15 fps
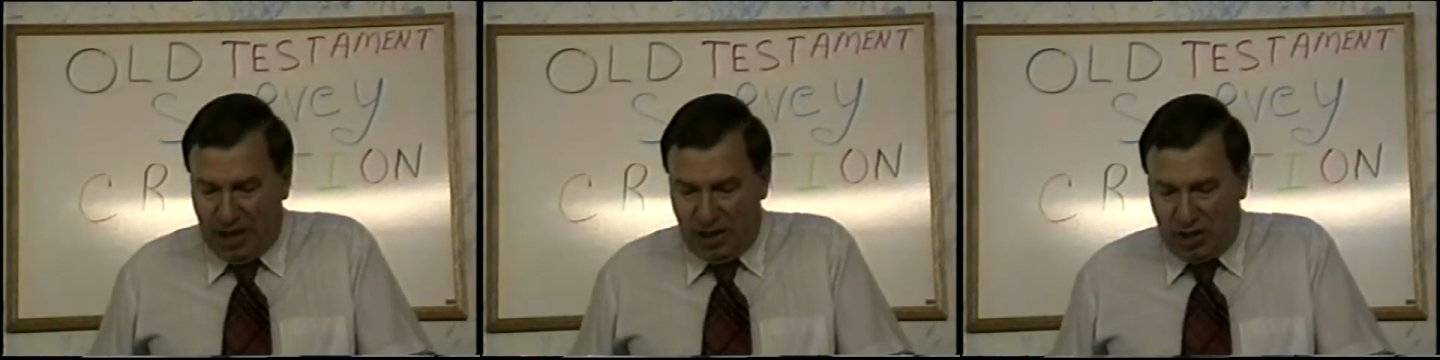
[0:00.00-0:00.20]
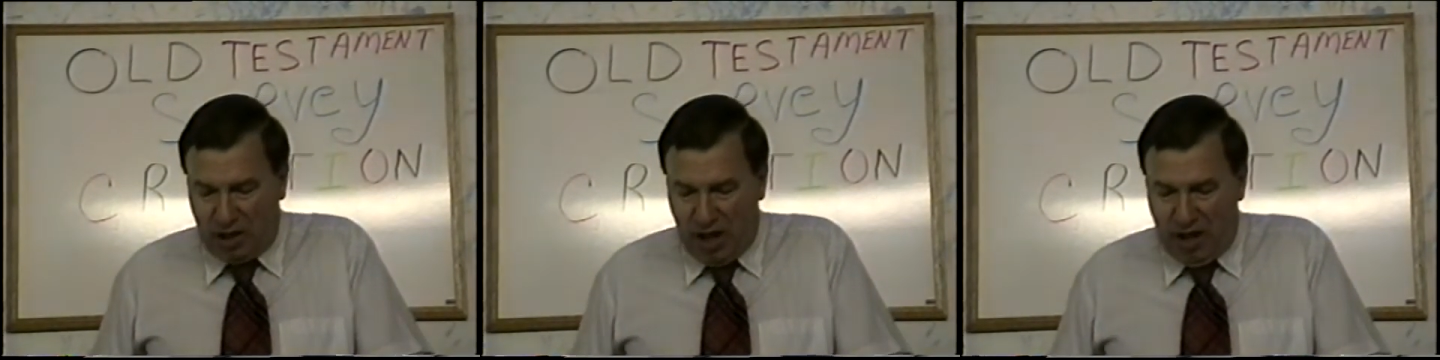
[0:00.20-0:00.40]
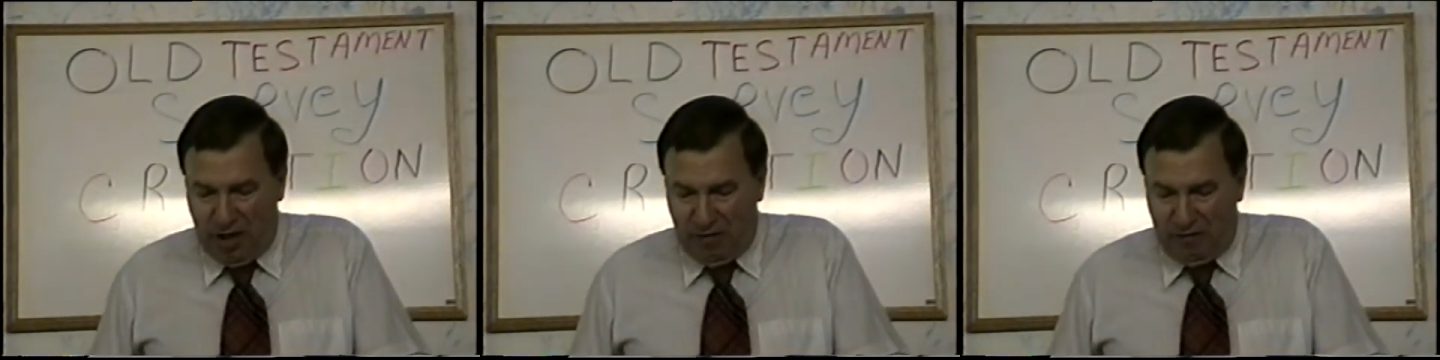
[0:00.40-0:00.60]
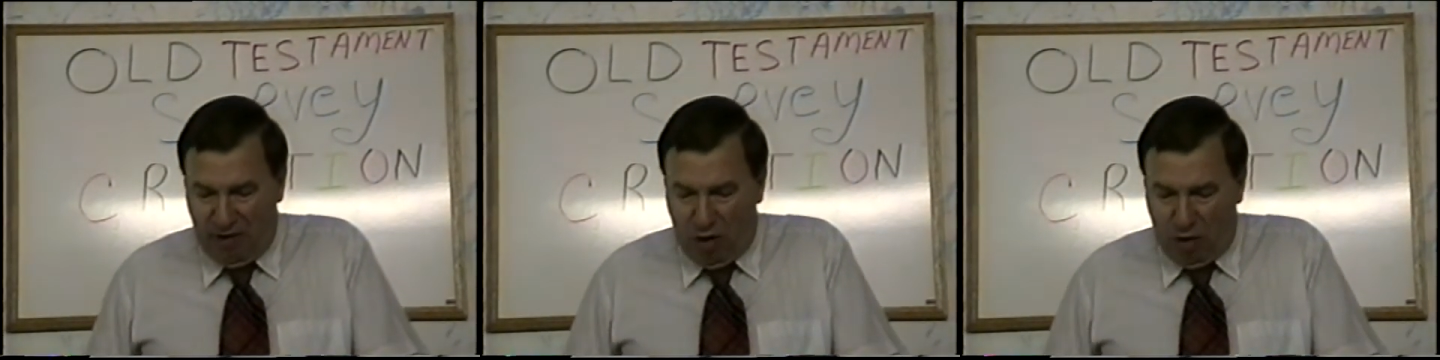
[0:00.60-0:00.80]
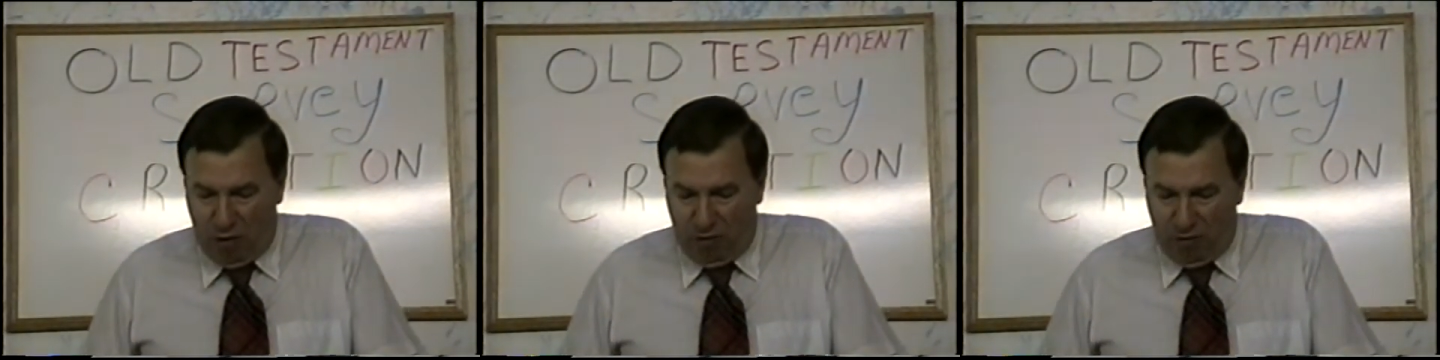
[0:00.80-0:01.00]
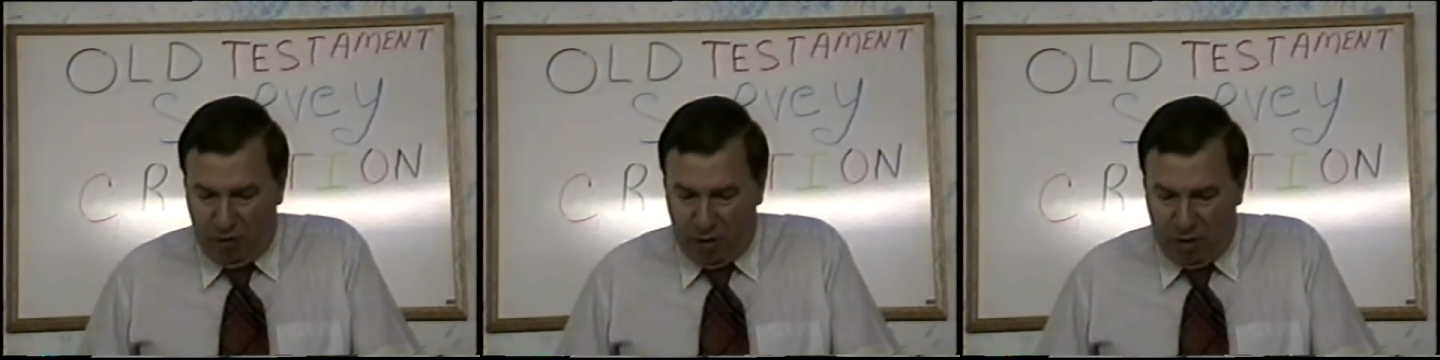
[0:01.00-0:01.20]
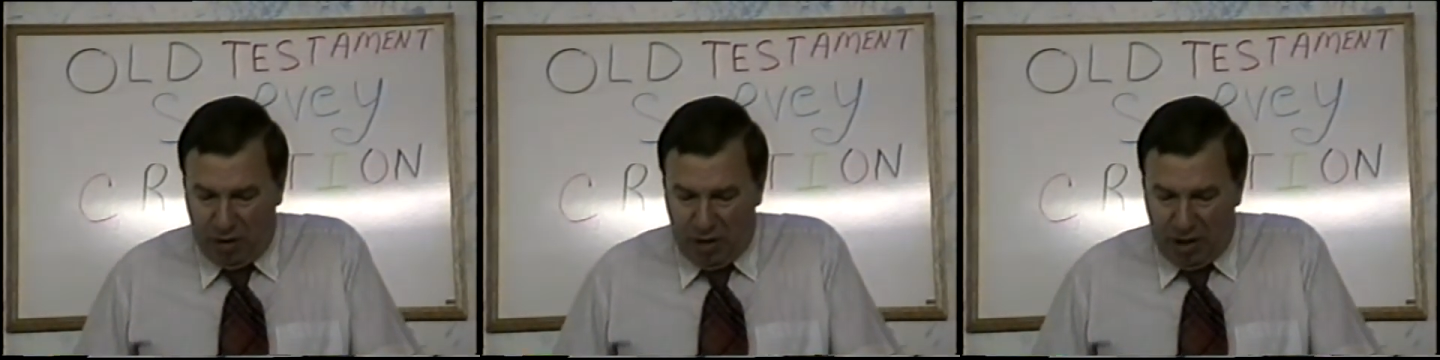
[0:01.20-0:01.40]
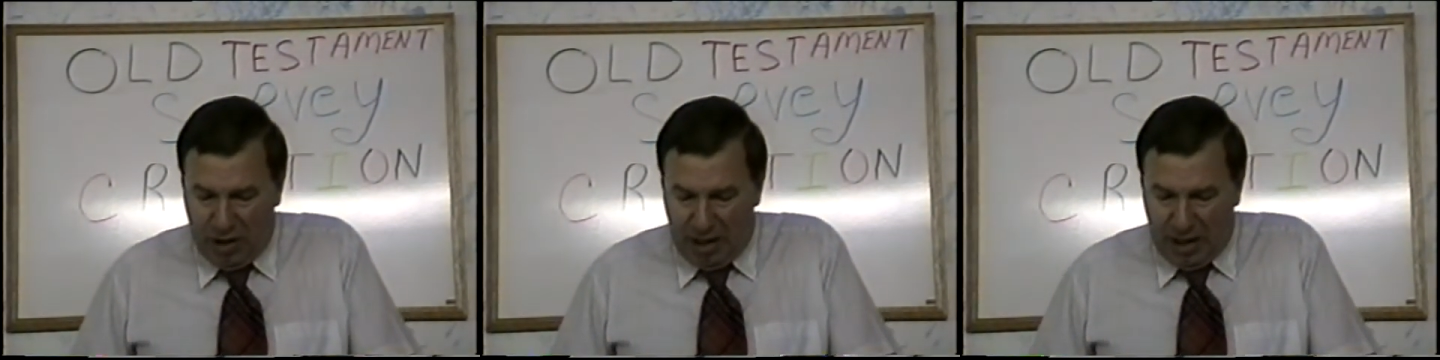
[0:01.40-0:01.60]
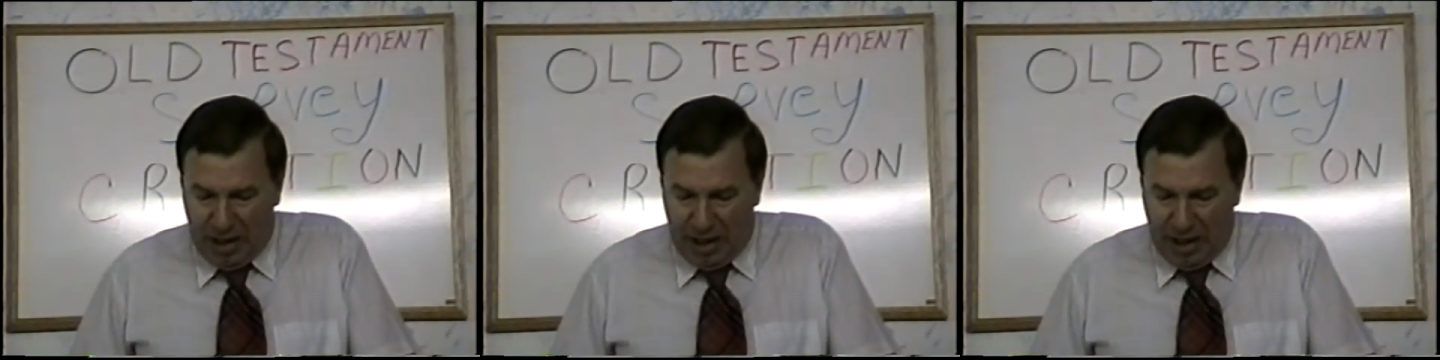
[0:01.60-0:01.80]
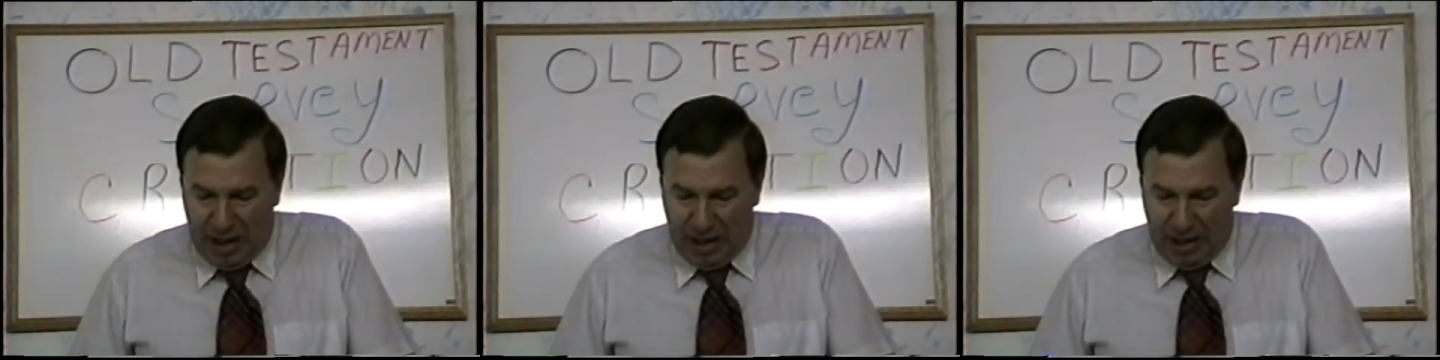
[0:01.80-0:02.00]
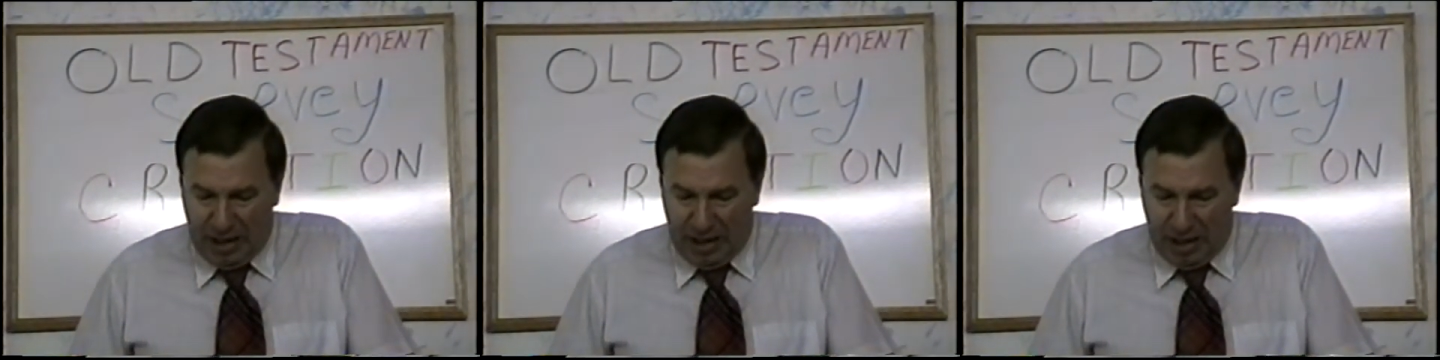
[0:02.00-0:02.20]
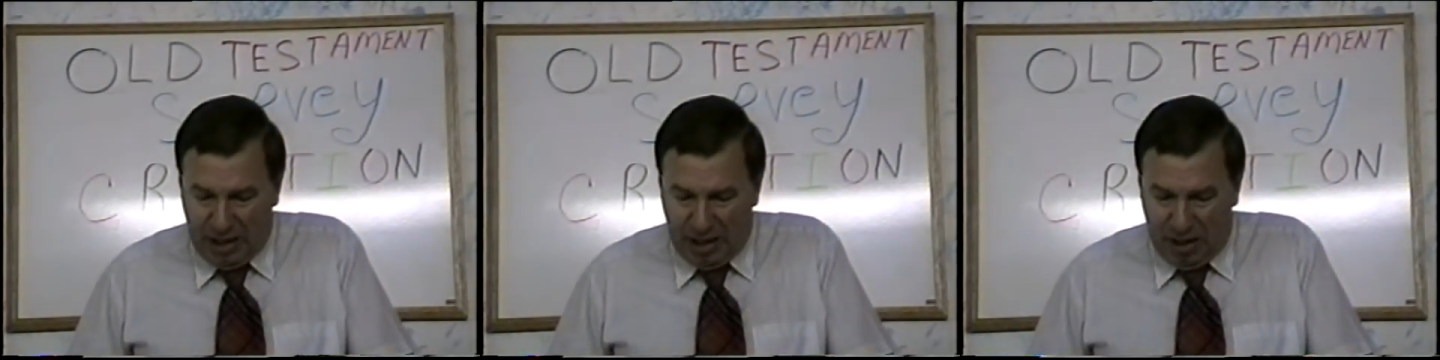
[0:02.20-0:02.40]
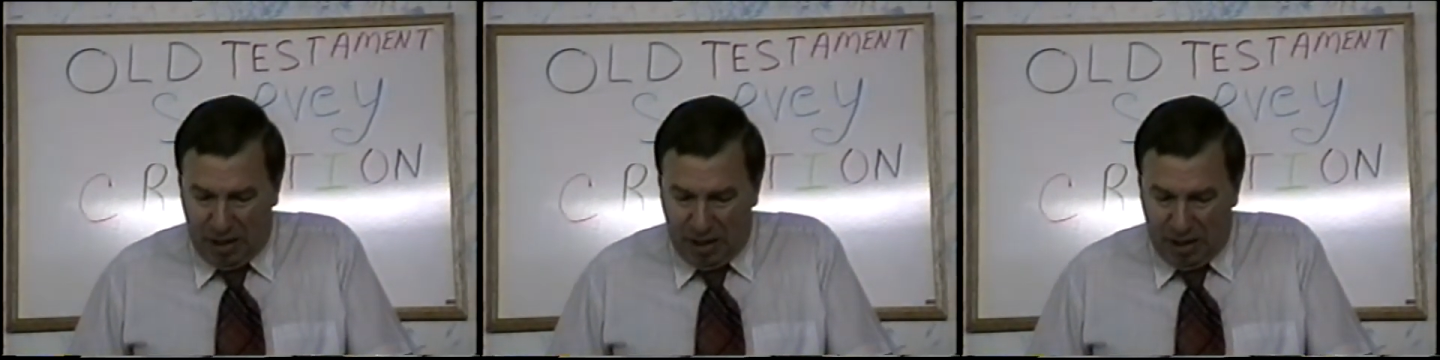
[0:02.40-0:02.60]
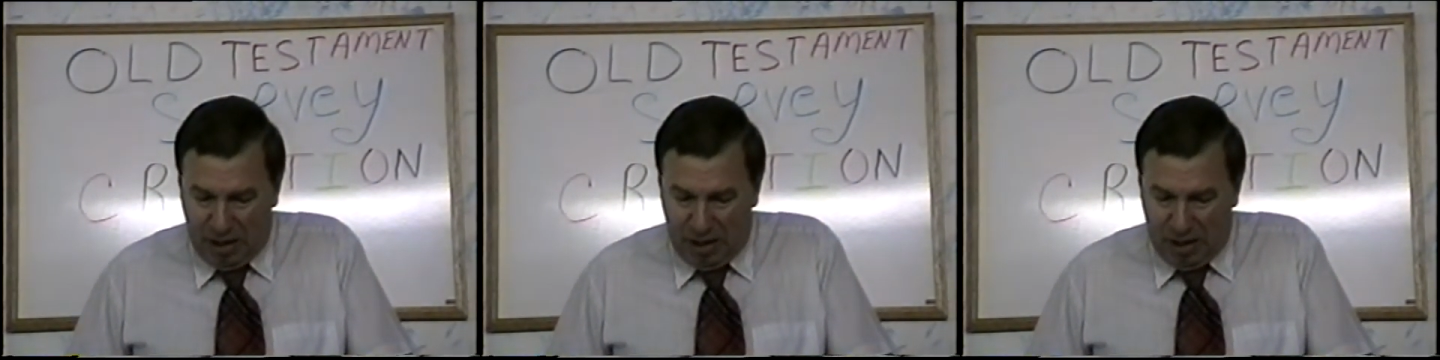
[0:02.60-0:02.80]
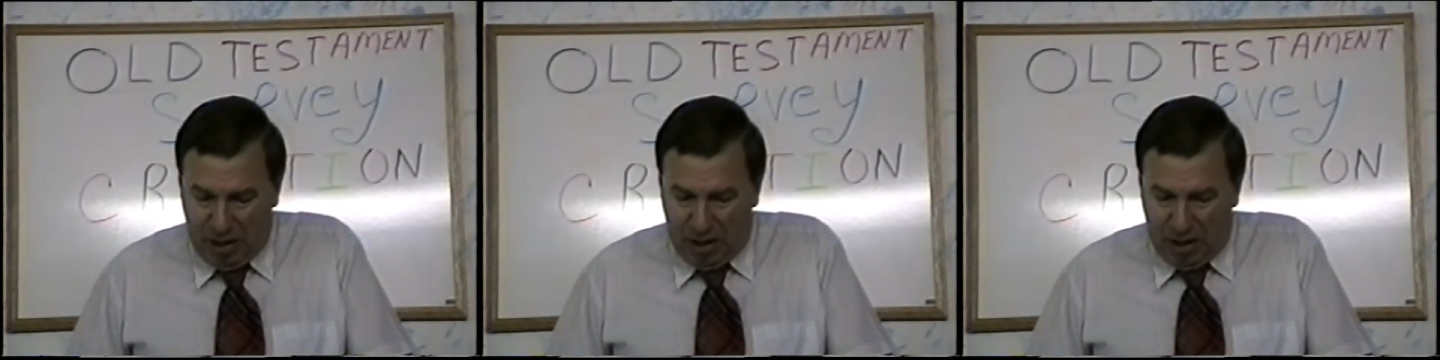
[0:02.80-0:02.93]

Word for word: instead of over a uh,